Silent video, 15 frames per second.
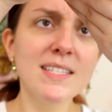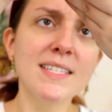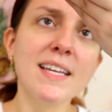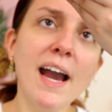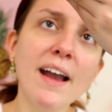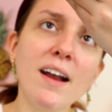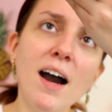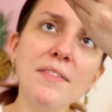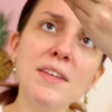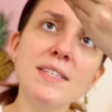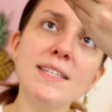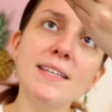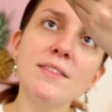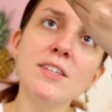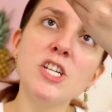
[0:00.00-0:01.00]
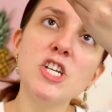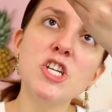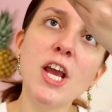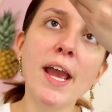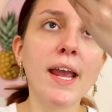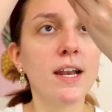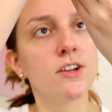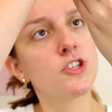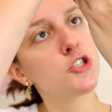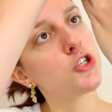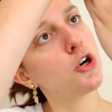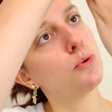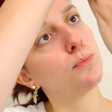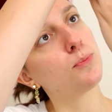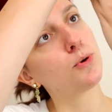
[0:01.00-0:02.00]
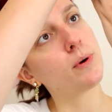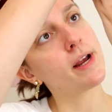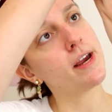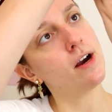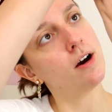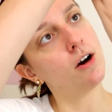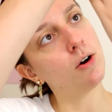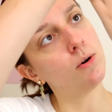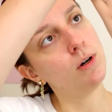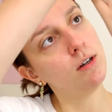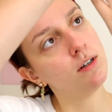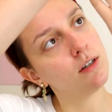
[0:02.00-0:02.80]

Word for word: Let's see, I got this in the shade Sombrío,